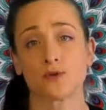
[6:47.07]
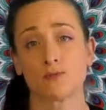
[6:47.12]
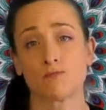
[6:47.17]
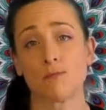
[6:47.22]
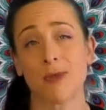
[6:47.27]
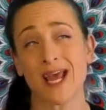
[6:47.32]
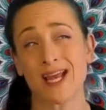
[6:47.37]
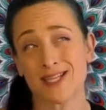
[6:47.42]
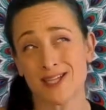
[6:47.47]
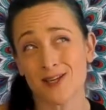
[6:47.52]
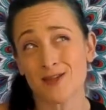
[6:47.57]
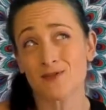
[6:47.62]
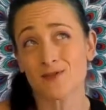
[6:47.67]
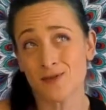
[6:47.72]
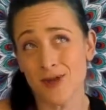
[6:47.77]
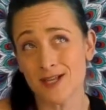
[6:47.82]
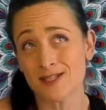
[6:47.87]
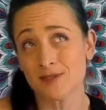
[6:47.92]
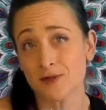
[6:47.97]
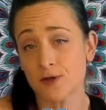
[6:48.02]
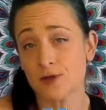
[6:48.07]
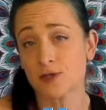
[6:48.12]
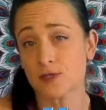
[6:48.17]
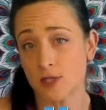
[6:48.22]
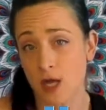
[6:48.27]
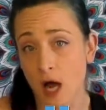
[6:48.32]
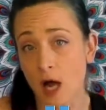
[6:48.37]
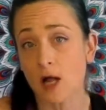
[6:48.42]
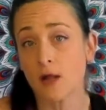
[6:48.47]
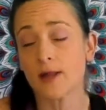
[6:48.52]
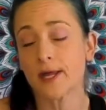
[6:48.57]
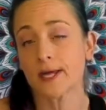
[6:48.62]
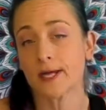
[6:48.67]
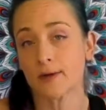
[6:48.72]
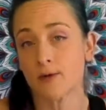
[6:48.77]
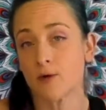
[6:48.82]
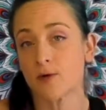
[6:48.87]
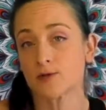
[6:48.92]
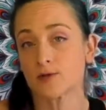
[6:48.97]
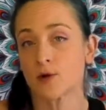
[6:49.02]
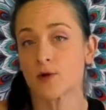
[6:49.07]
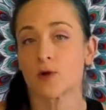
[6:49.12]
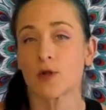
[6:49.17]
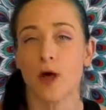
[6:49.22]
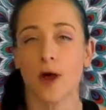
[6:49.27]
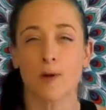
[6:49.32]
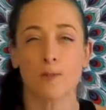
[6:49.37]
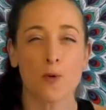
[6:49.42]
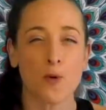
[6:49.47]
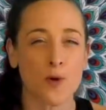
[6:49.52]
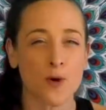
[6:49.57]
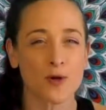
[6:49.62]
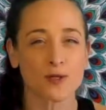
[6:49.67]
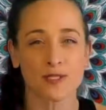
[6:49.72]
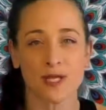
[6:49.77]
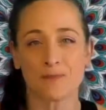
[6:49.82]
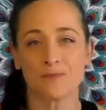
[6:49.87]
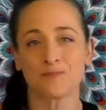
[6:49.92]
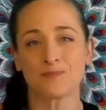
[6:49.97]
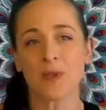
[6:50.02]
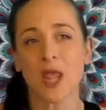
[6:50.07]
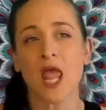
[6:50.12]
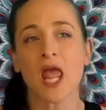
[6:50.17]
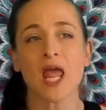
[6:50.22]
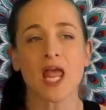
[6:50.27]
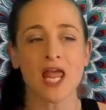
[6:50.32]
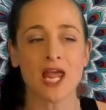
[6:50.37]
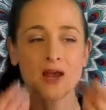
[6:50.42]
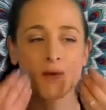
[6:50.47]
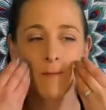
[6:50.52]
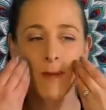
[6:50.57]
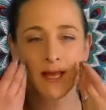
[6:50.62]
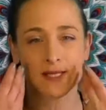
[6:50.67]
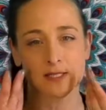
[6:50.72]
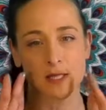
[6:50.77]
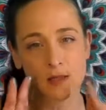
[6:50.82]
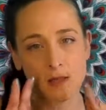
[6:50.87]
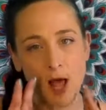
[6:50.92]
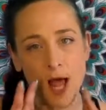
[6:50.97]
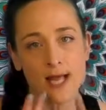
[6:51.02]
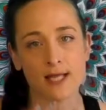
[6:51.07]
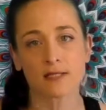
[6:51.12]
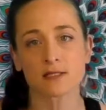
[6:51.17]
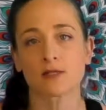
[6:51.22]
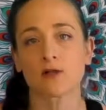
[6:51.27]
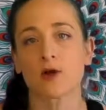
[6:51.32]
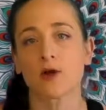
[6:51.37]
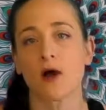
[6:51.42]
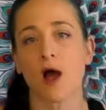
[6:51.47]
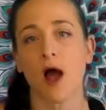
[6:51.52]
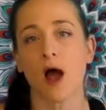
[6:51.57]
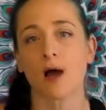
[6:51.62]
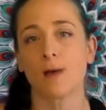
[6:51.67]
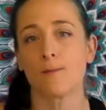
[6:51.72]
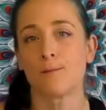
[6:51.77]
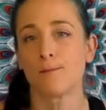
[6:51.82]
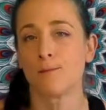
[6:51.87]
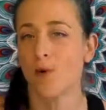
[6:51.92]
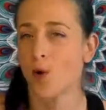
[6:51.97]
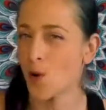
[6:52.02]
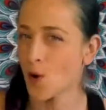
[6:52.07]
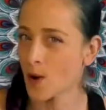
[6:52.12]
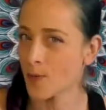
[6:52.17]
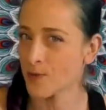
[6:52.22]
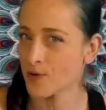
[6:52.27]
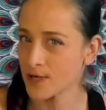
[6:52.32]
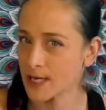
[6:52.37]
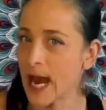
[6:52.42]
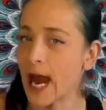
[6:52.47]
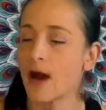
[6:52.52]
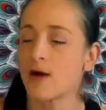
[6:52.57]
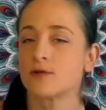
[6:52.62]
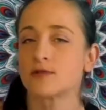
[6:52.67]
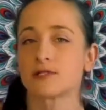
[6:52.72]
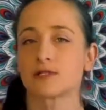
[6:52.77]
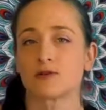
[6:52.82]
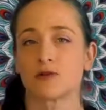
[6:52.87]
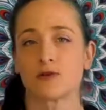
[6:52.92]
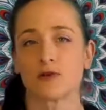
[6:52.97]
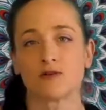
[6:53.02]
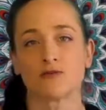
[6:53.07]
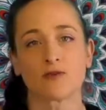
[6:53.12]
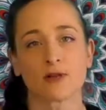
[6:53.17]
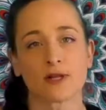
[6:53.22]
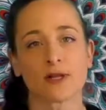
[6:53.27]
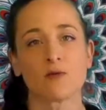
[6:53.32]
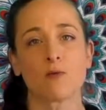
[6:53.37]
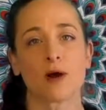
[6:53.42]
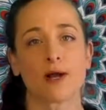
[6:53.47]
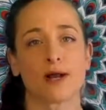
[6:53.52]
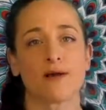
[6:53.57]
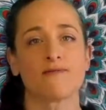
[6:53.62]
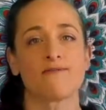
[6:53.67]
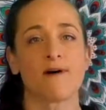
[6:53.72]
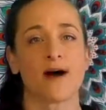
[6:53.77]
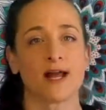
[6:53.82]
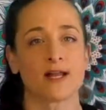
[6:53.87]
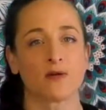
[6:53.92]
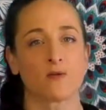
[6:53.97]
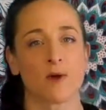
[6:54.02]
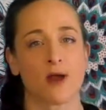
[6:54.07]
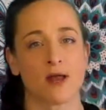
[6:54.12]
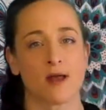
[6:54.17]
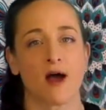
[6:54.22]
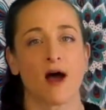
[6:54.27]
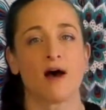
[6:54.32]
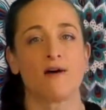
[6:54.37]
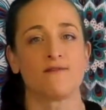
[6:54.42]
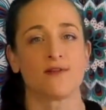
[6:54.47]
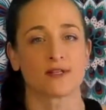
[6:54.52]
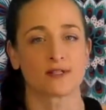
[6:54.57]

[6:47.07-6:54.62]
makes us look dull and can also clog pores, and it makes the lines look more pronounced. So you really want to find a way of